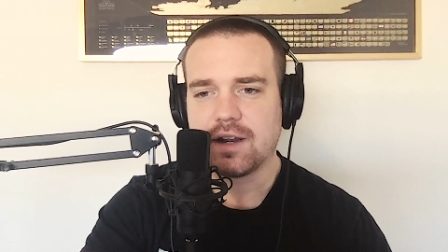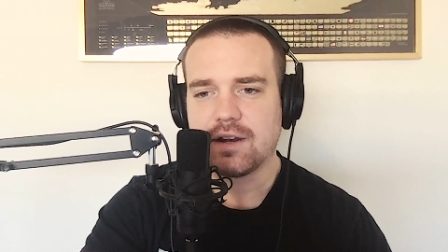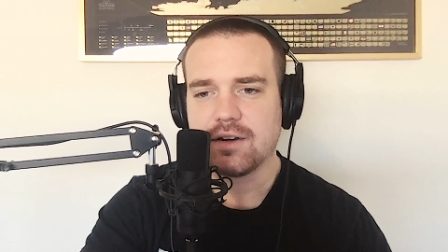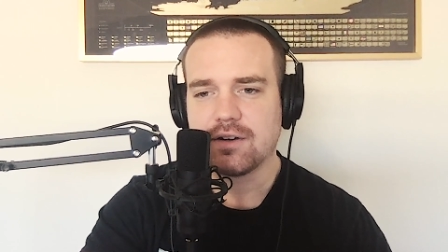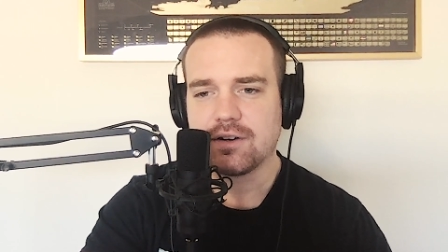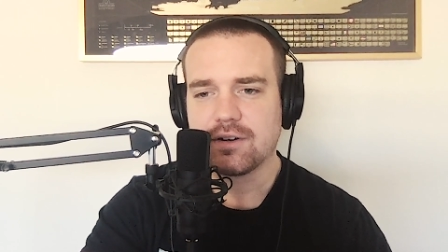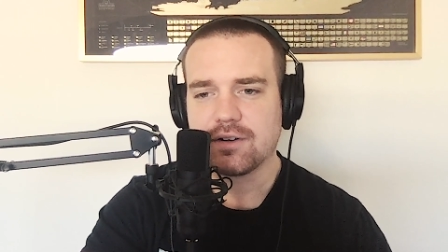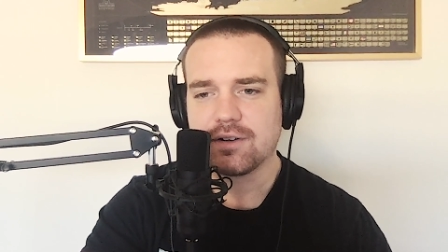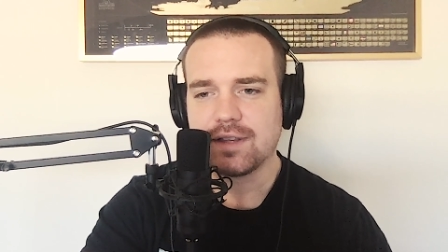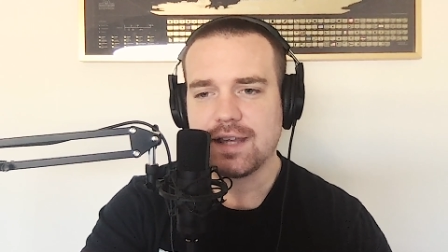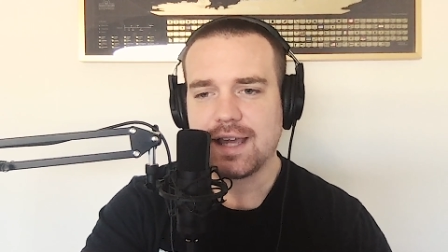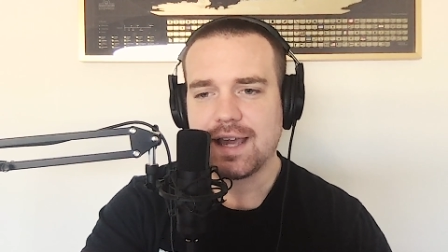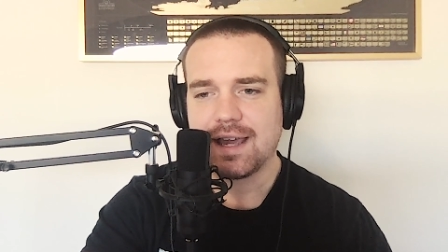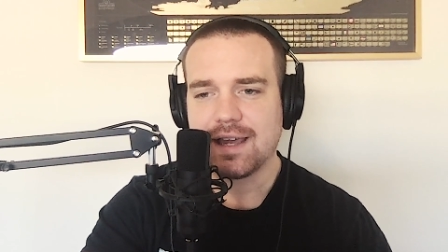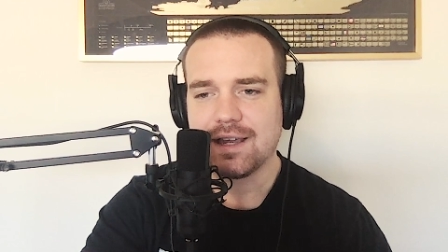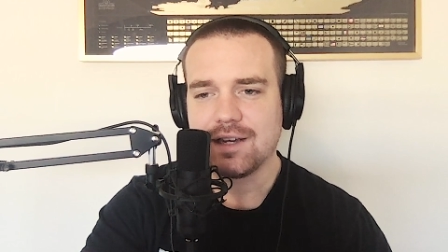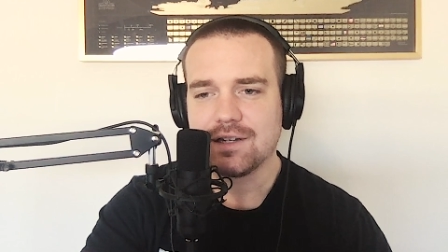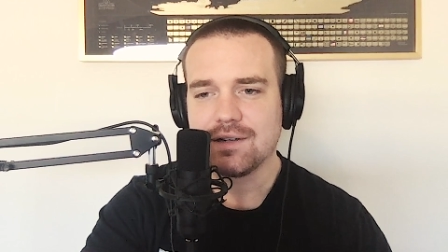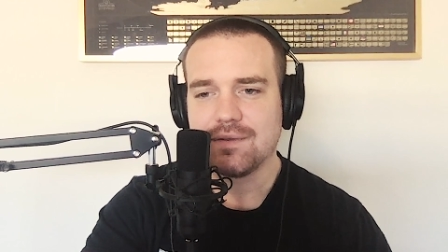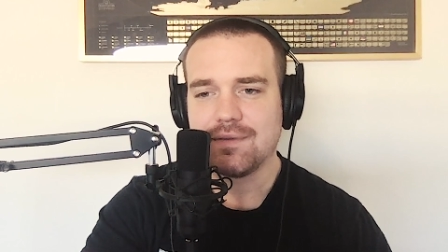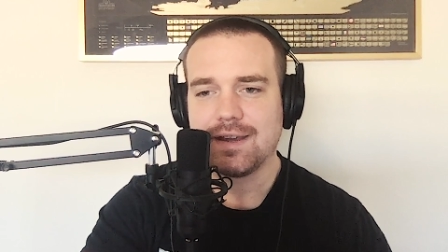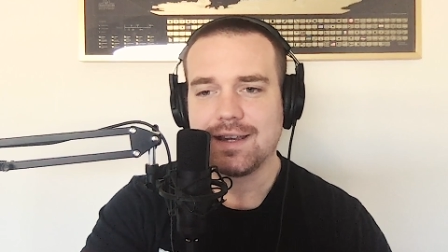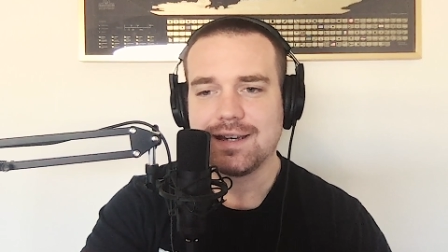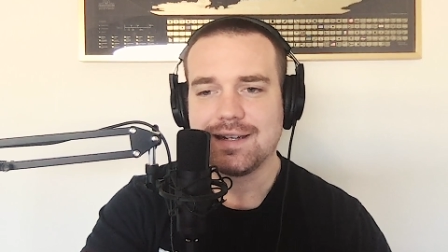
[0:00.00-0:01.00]
under the
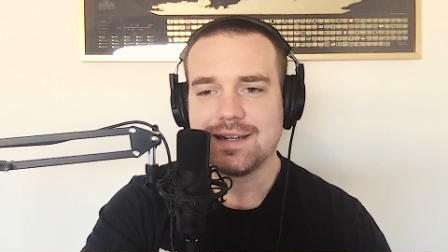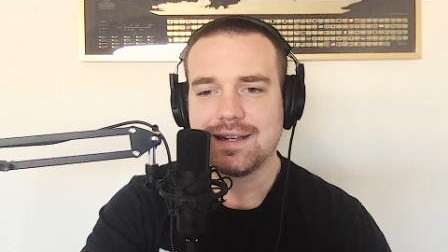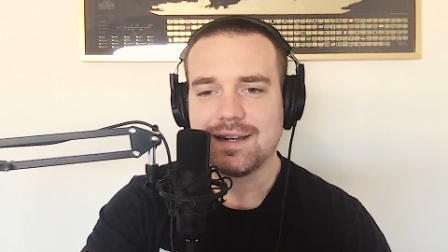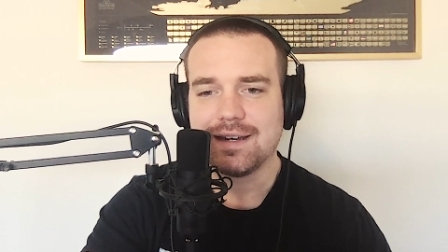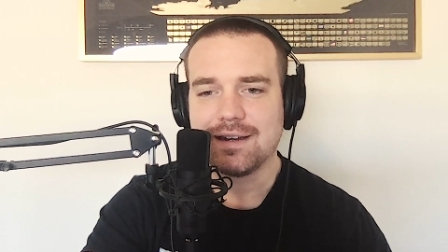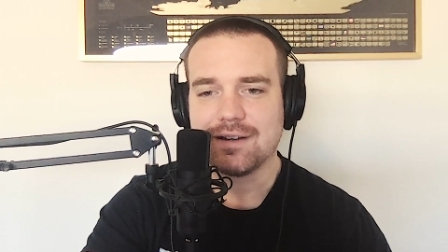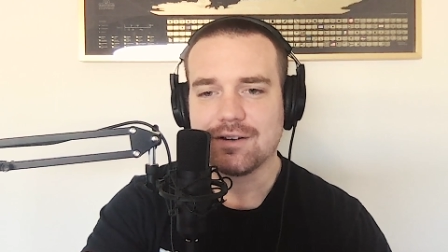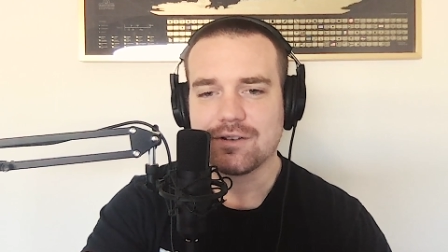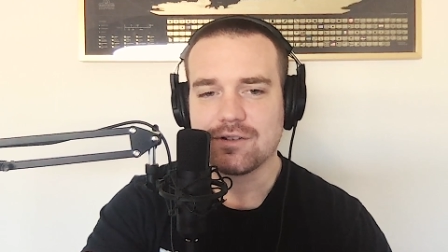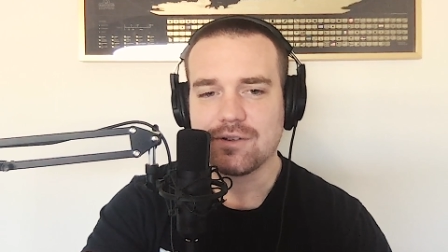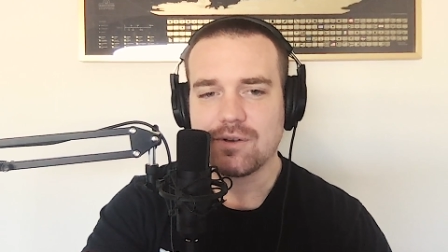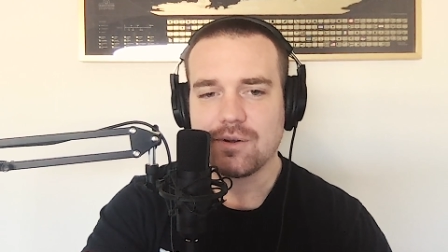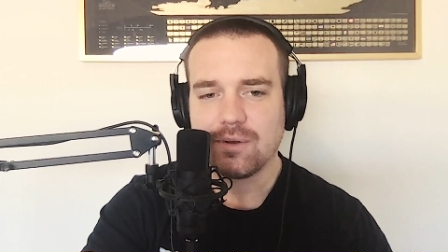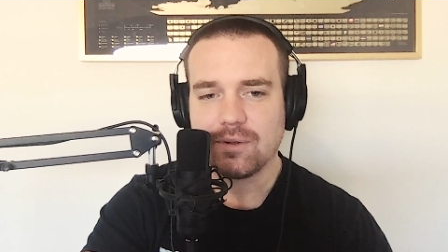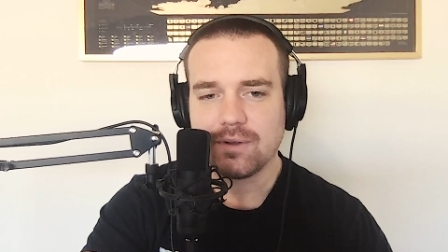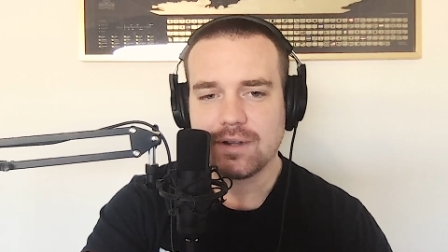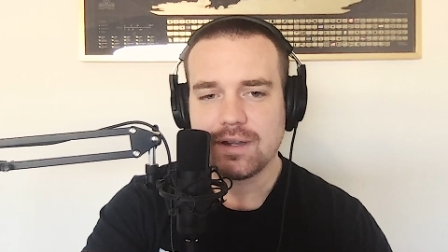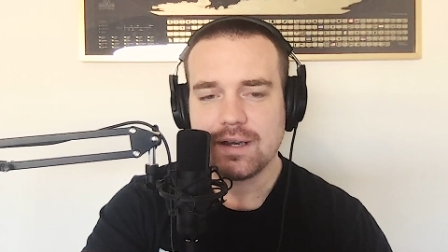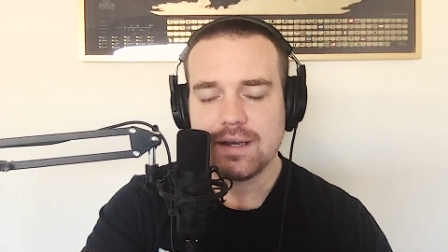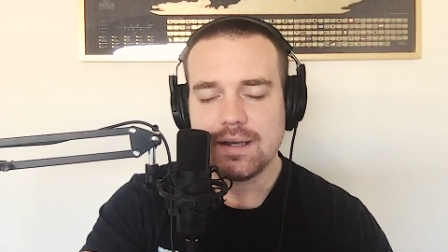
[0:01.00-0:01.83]
age of 18 years old.